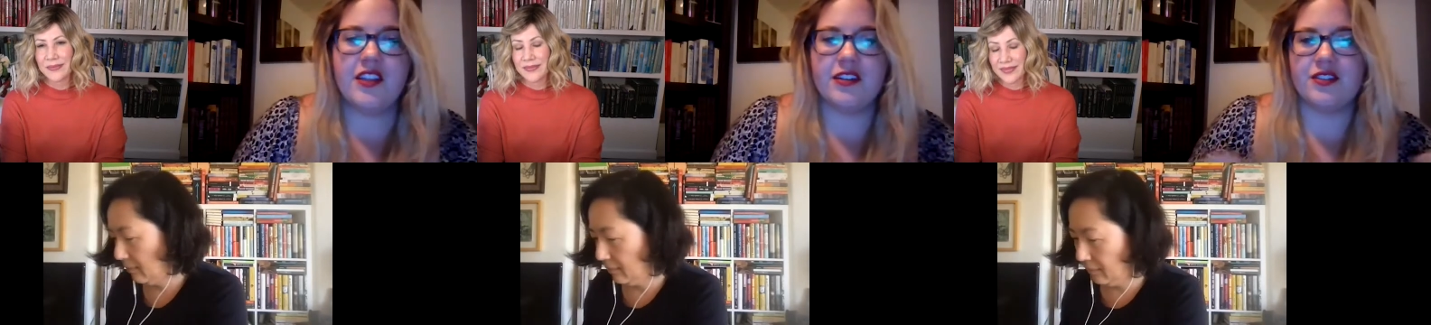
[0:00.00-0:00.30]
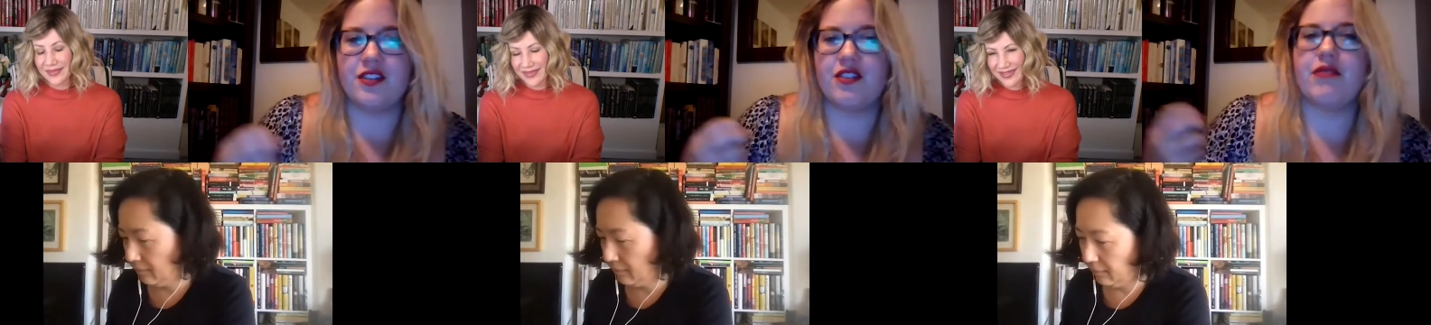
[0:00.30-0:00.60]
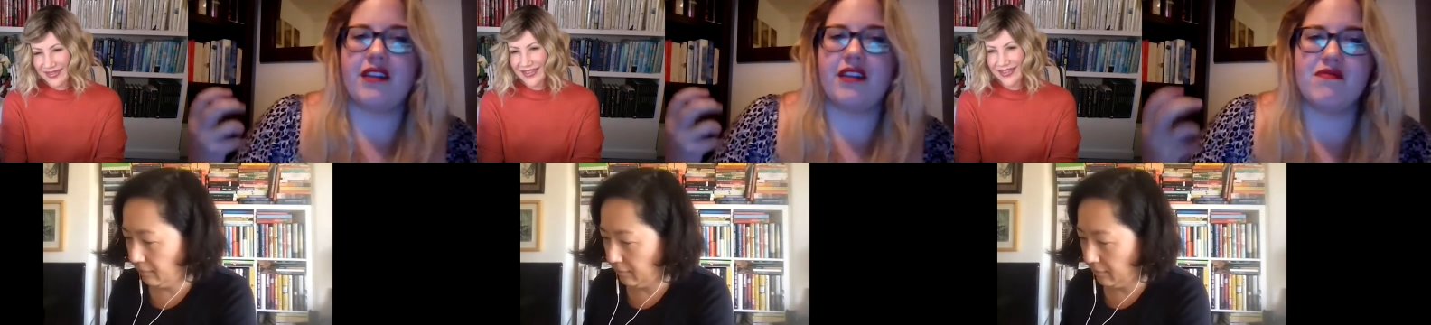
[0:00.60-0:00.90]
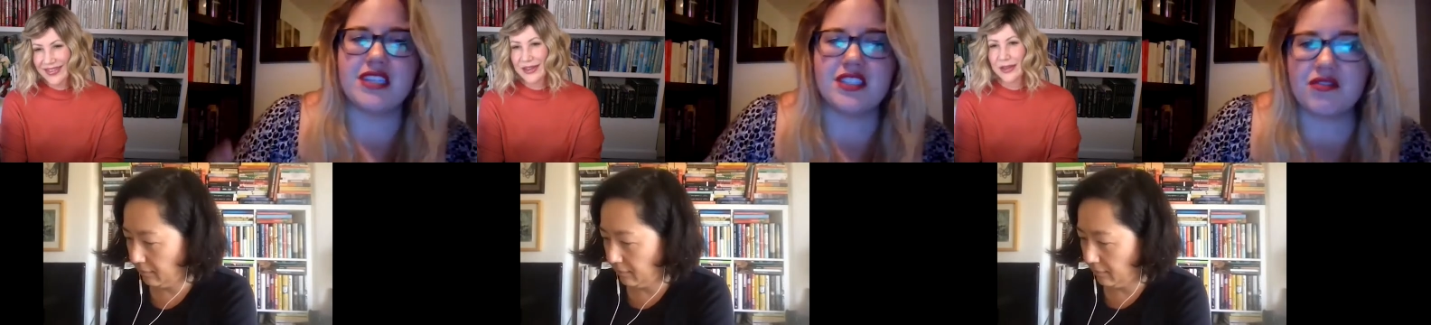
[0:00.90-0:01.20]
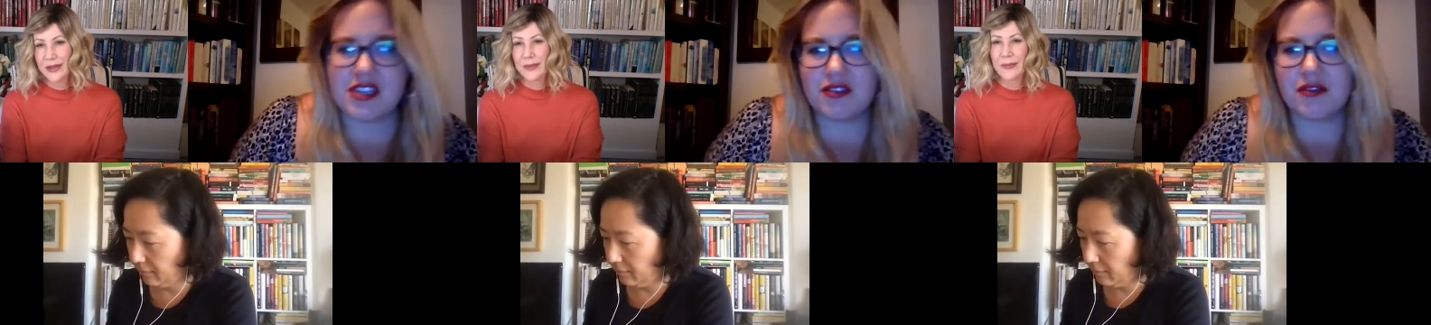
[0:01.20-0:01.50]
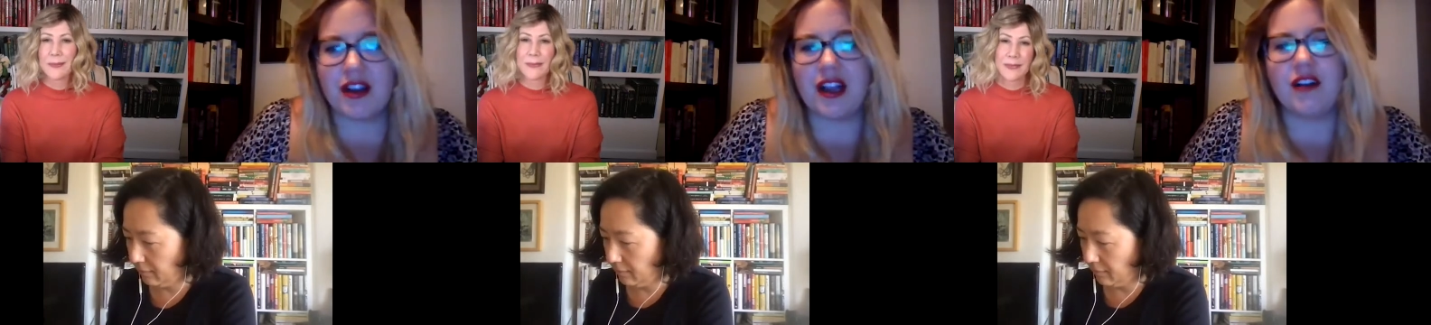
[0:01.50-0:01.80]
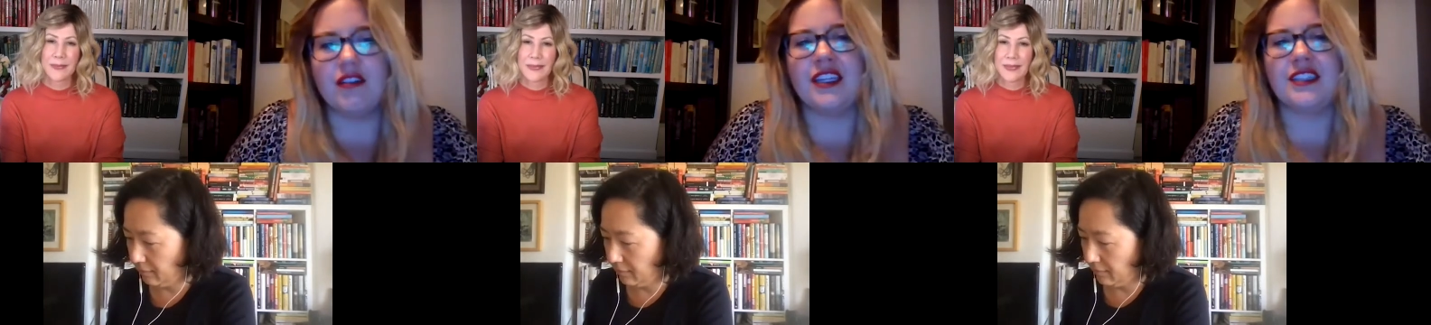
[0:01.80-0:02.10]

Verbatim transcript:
Speaker 1: There's the thread of mystery throughout.